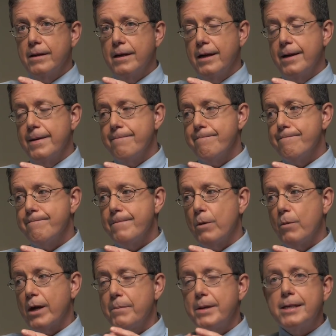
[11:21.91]
a
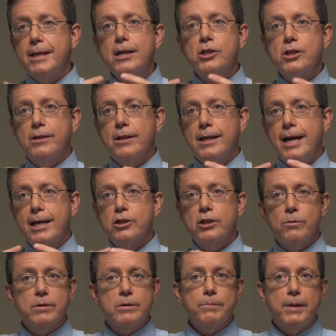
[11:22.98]
recommendation that I
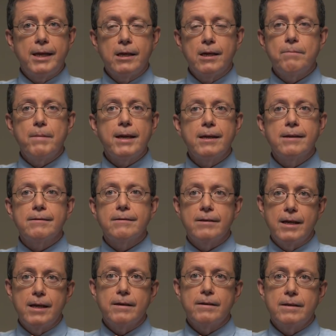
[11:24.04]
actually was planning on making
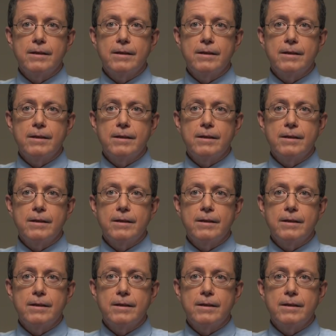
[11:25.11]
today.